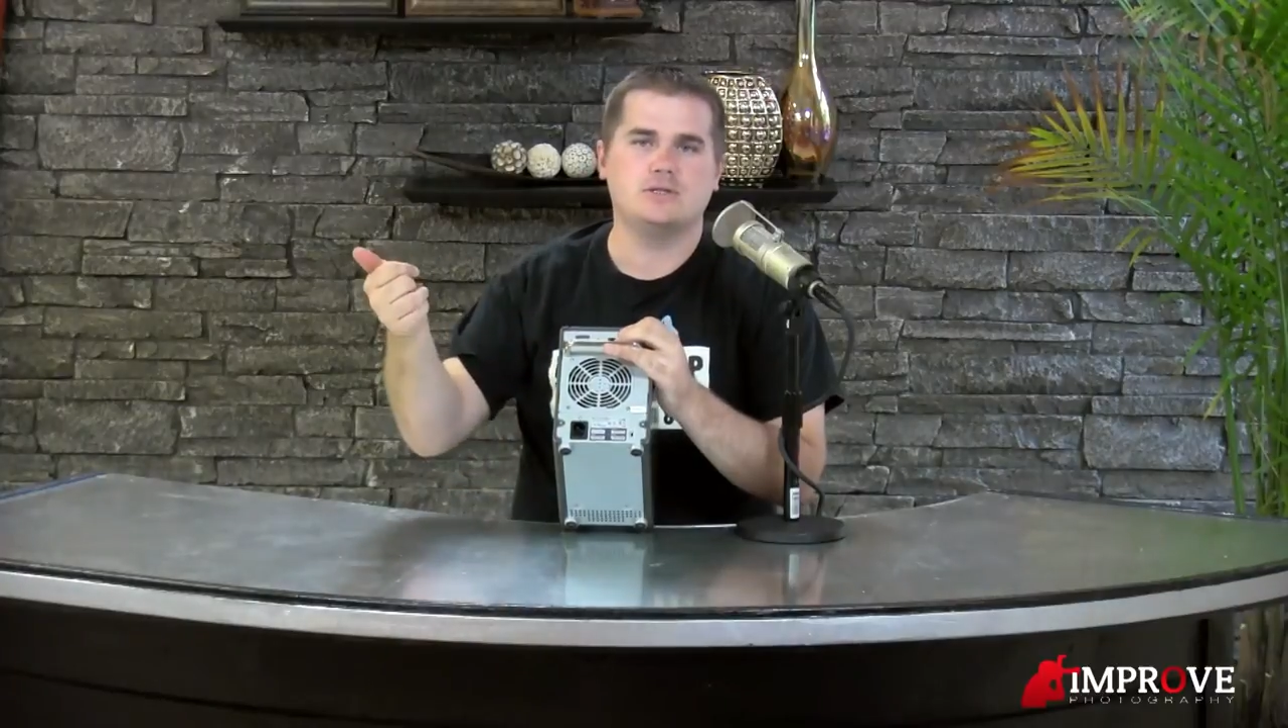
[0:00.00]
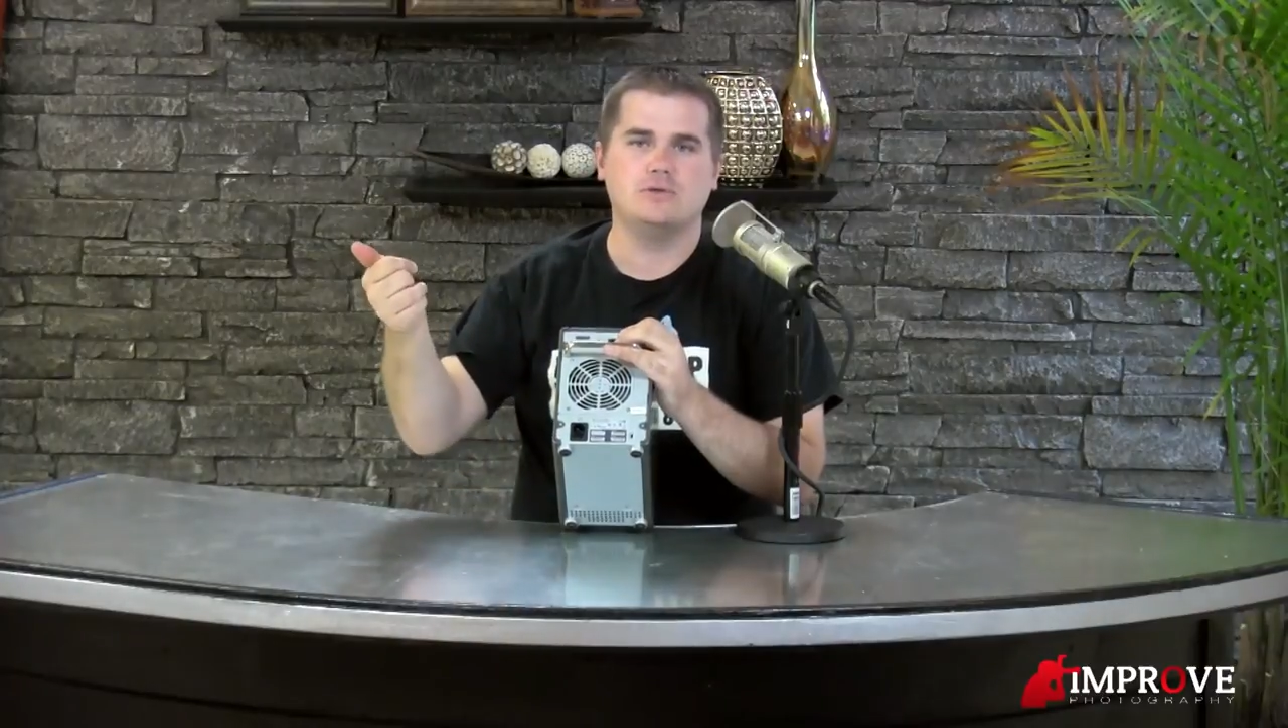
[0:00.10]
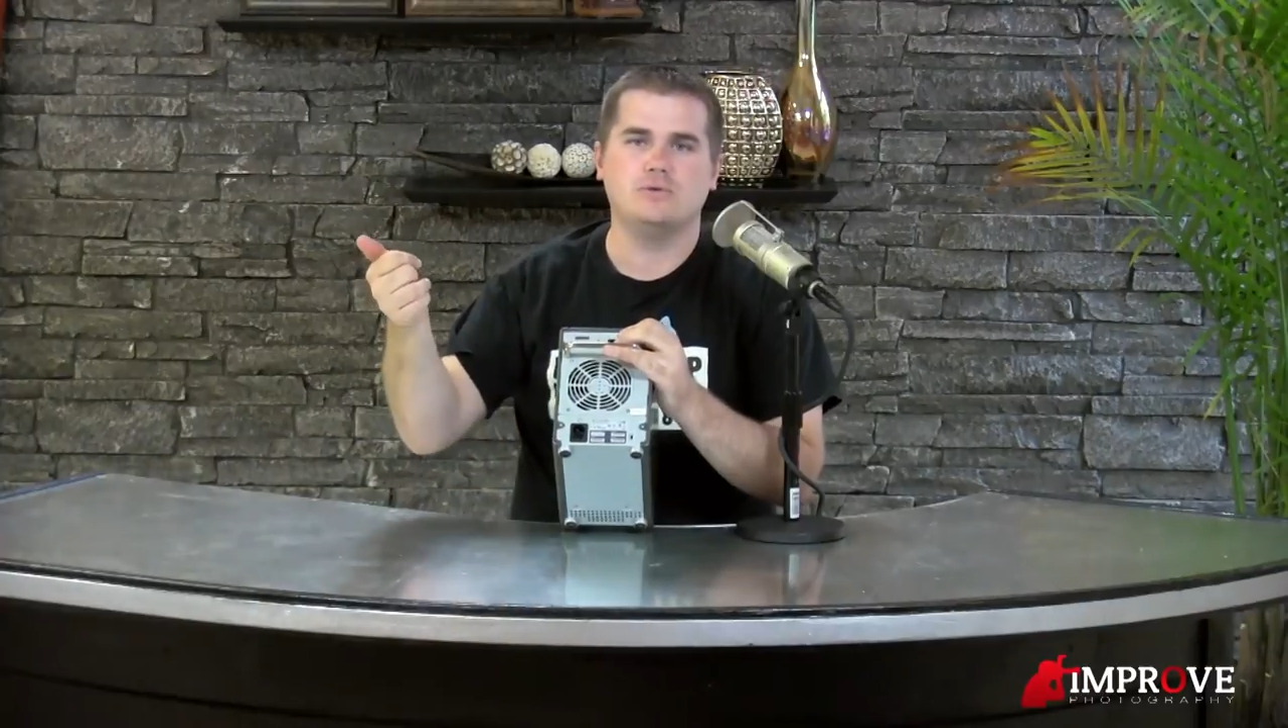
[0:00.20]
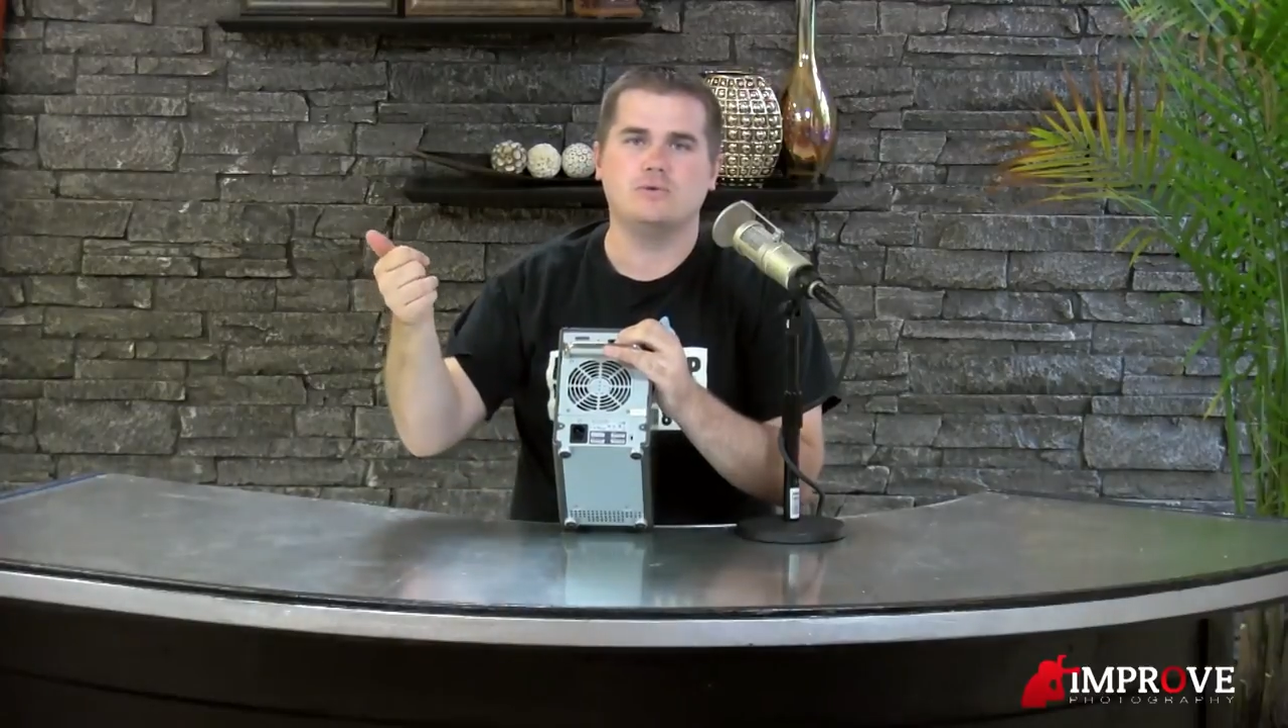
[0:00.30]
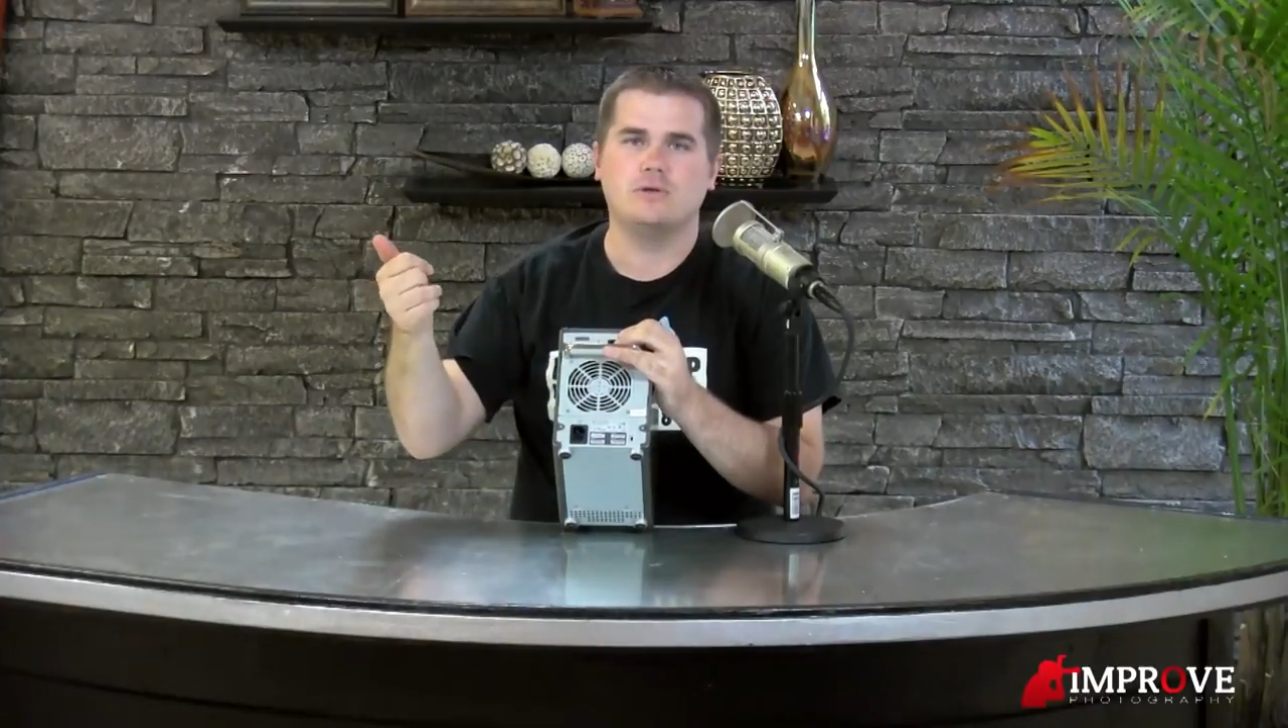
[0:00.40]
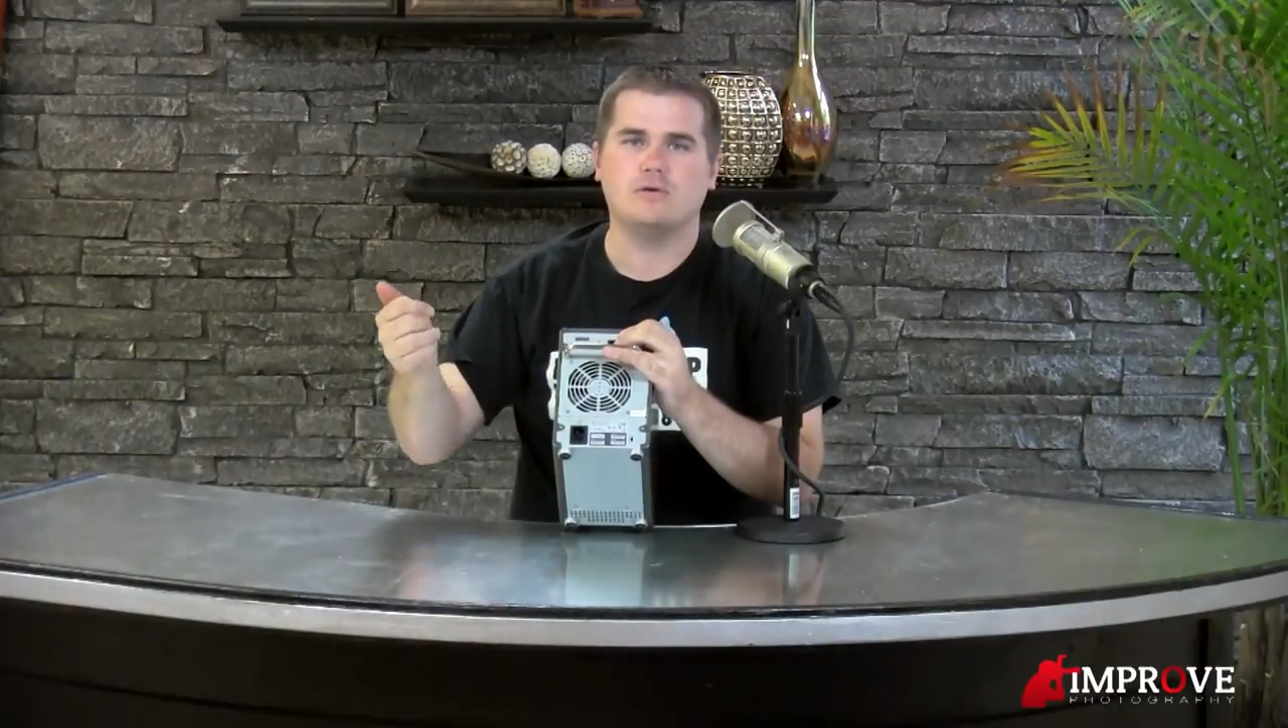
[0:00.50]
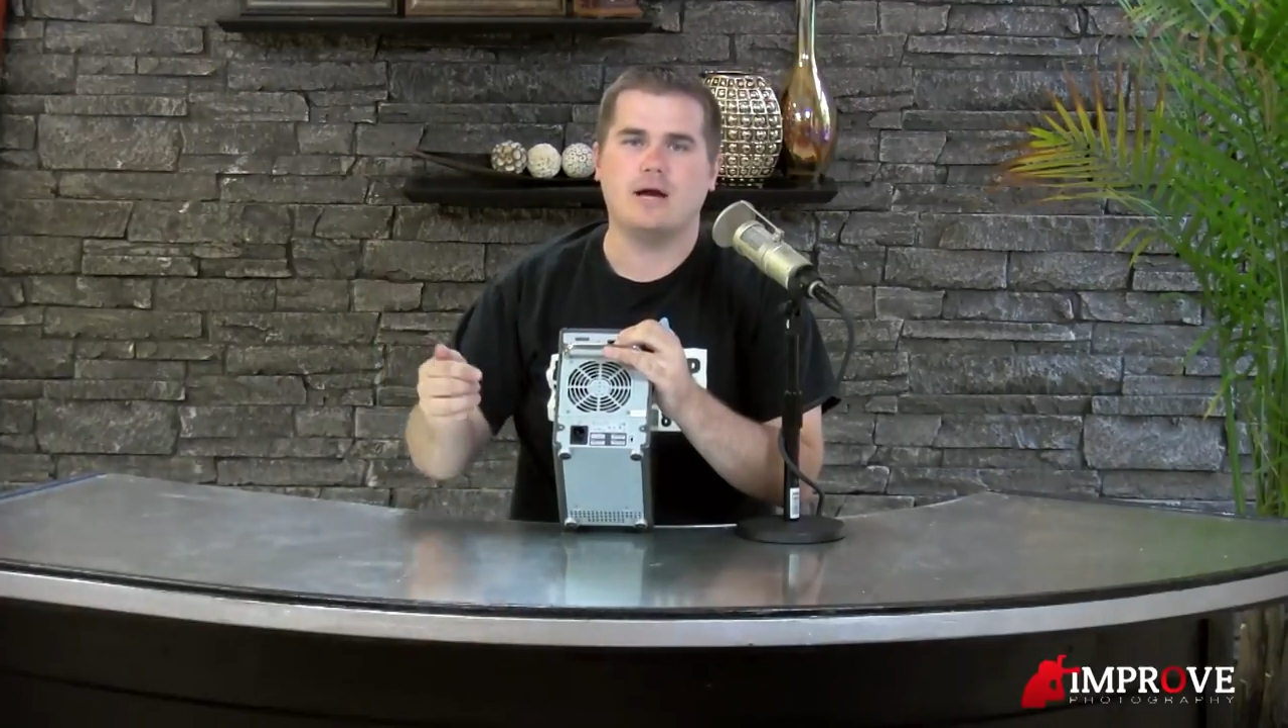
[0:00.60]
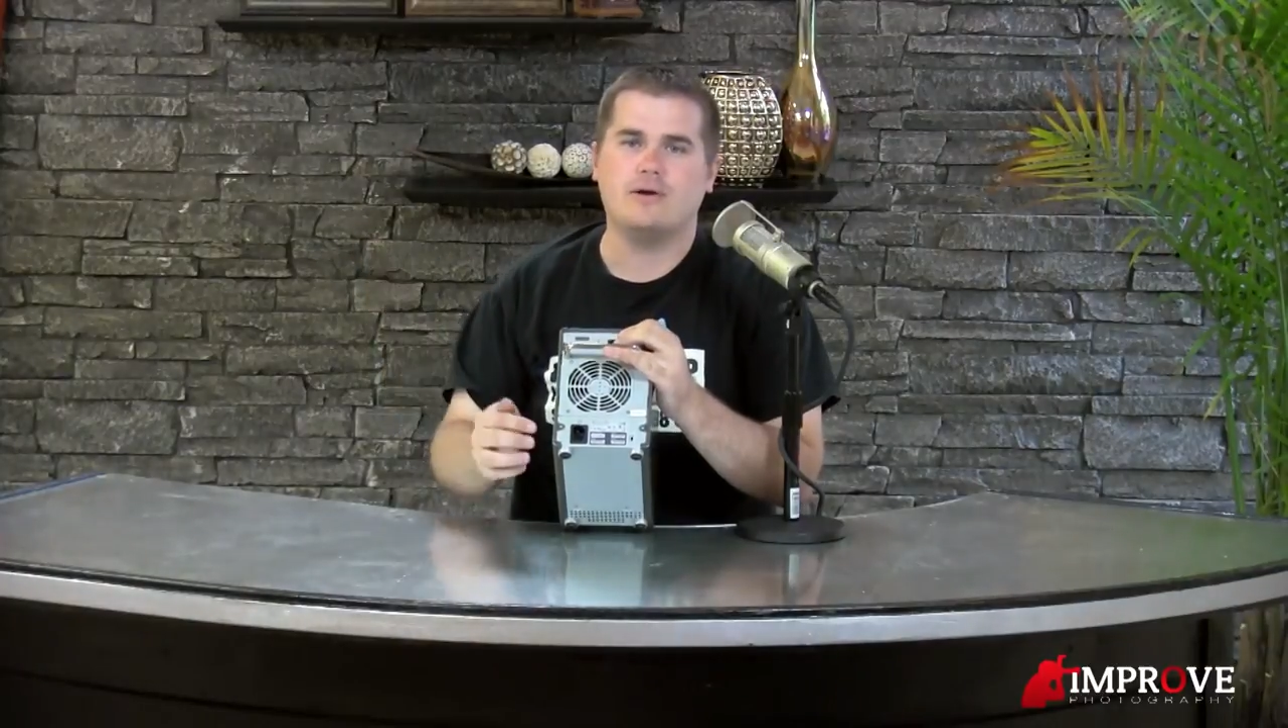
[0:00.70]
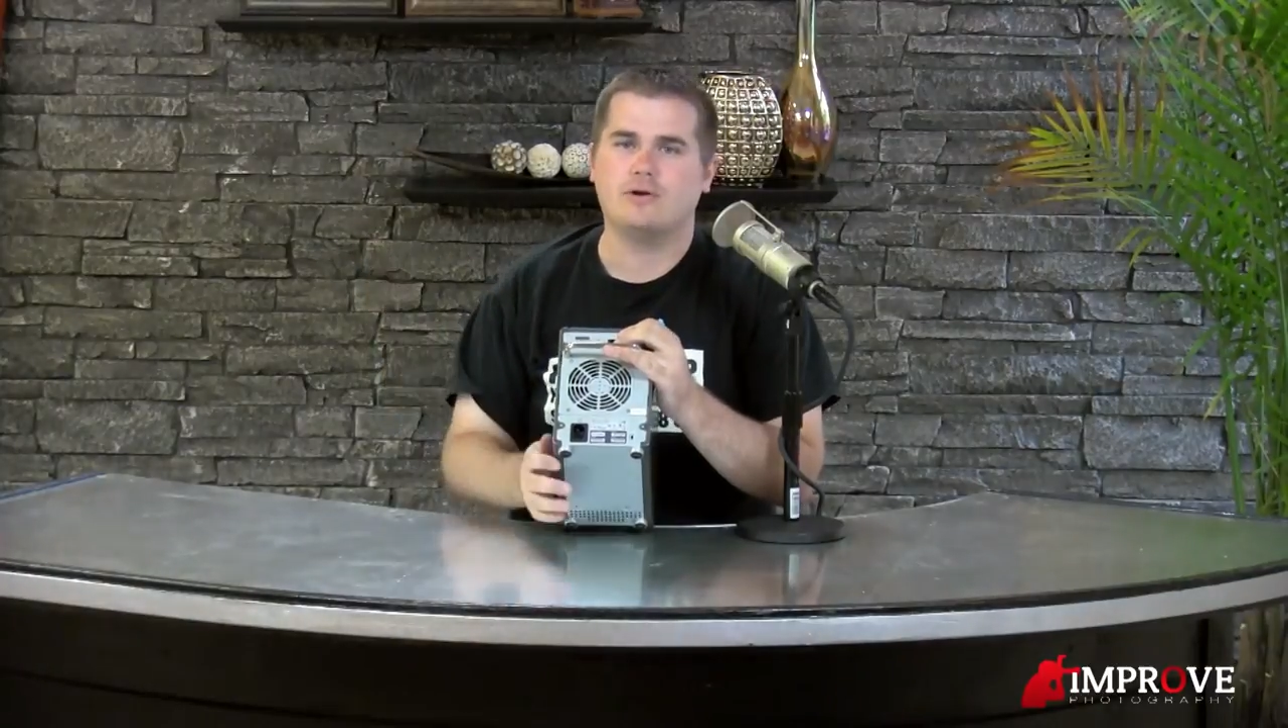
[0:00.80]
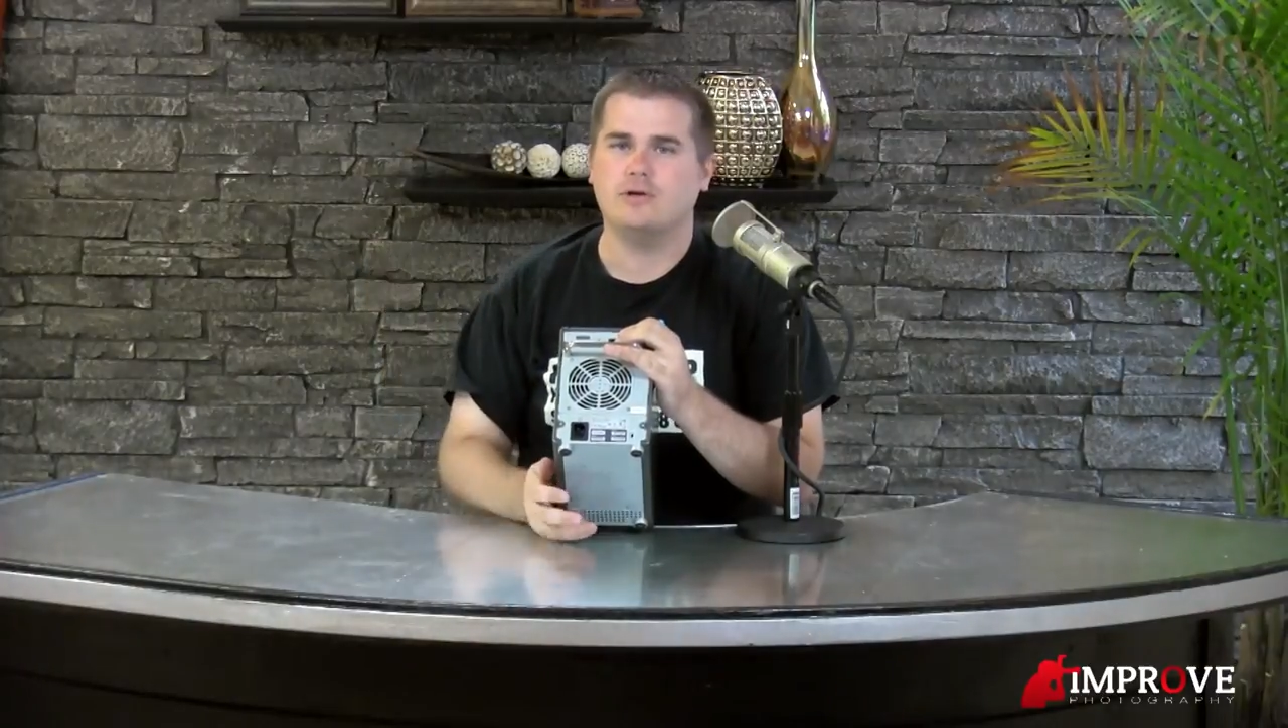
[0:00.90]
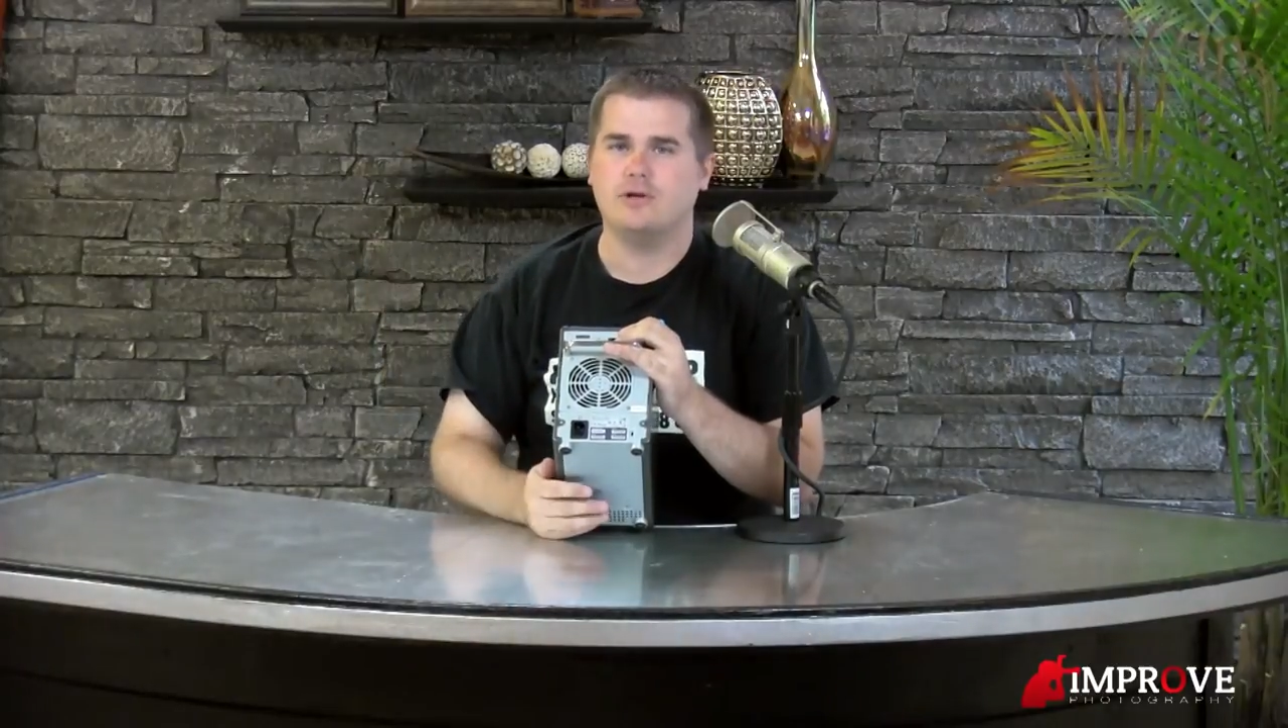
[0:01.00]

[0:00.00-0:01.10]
to the router